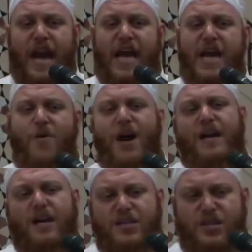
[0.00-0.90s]
and our
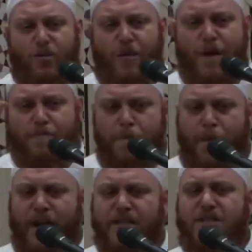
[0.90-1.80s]
kids to remember
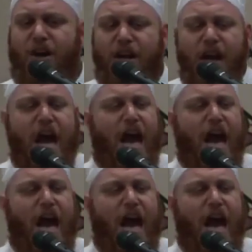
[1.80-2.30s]
Palestine,